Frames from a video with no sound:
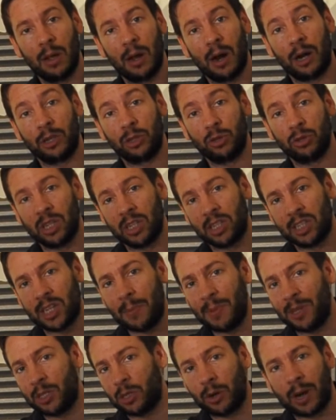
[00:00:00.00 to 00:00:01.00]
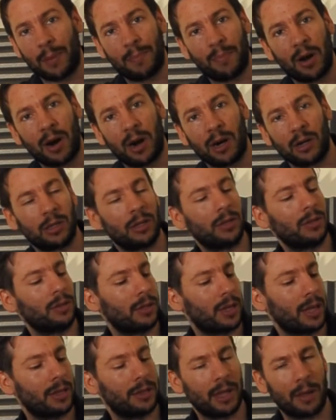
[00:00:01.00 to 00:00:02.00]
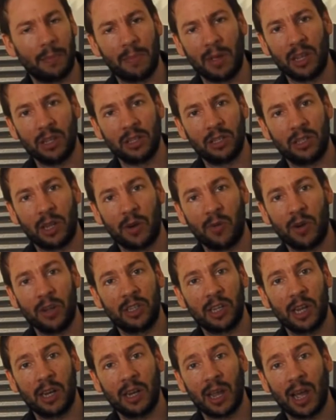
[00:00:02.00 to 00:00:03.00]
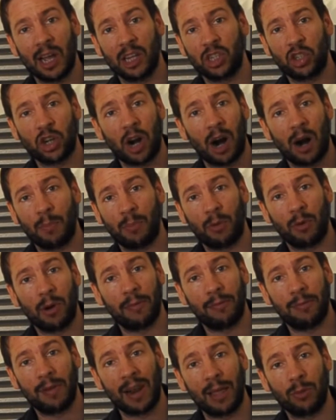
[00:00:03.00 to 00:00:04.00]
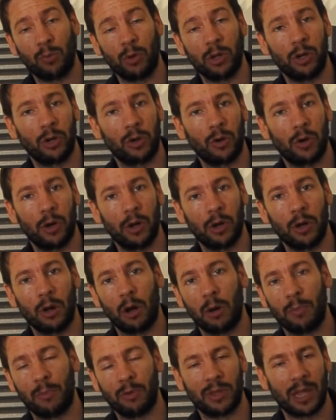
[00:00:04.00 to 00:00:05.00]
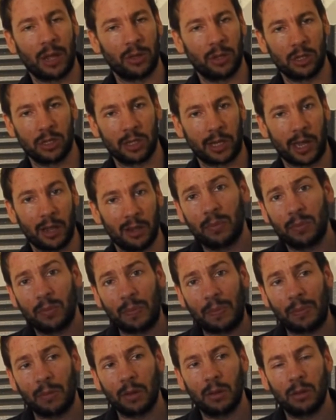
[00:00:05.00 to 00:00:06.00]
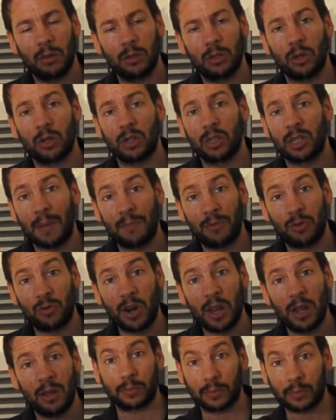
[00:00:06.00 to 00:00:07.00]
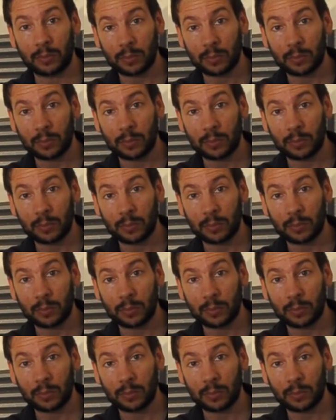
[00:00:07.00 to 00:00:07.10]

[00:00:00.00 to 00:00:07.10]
are just a semitone apart. That means there isn't a sharp or a flat when you're going up or down the scale. So step 3,